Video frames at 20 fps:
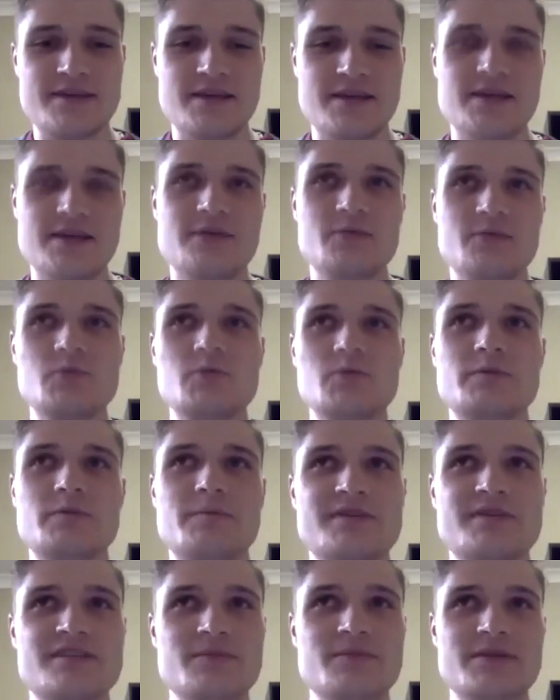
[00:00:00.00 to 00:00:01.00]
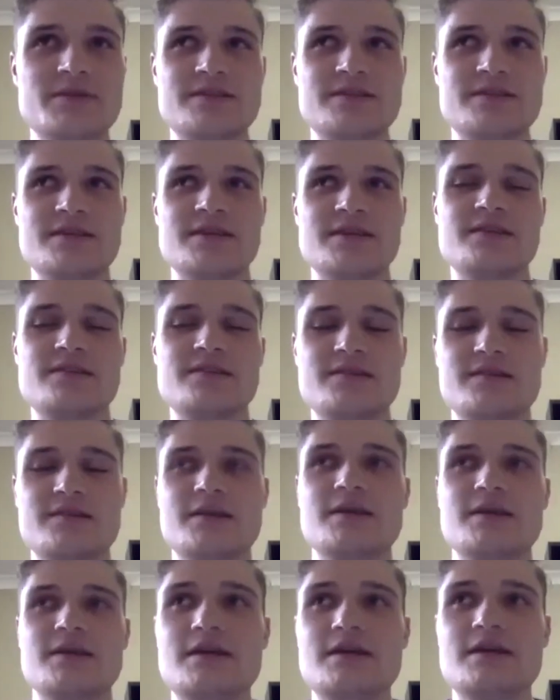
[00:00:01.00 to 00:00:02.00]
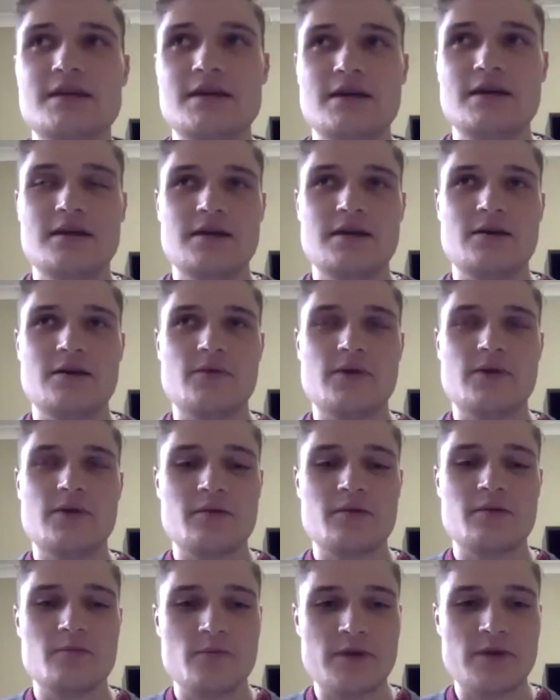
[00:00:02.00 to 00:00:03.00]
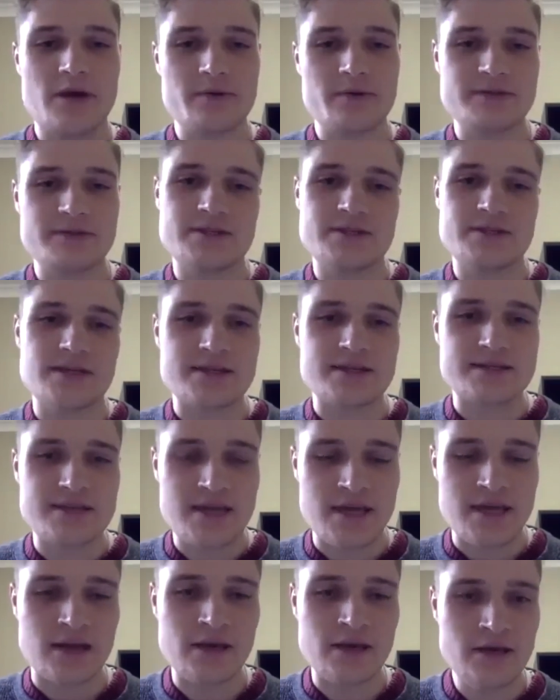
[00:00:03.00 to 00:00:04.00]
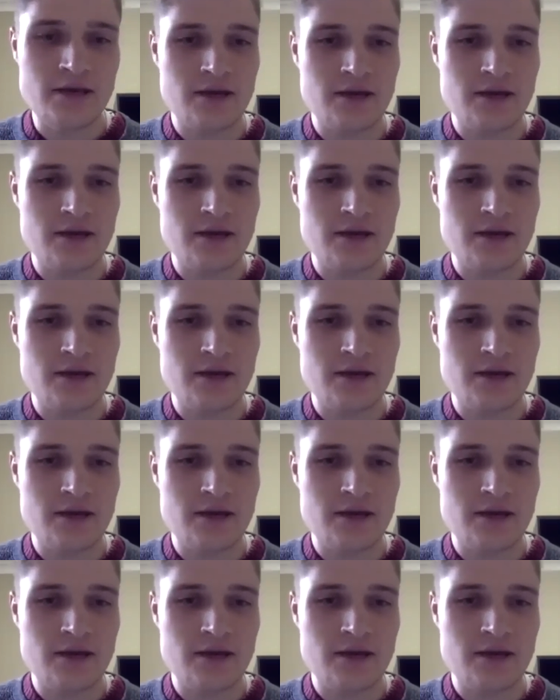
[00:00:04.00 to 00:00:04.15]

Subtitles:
it must have been since around when I was in year 10.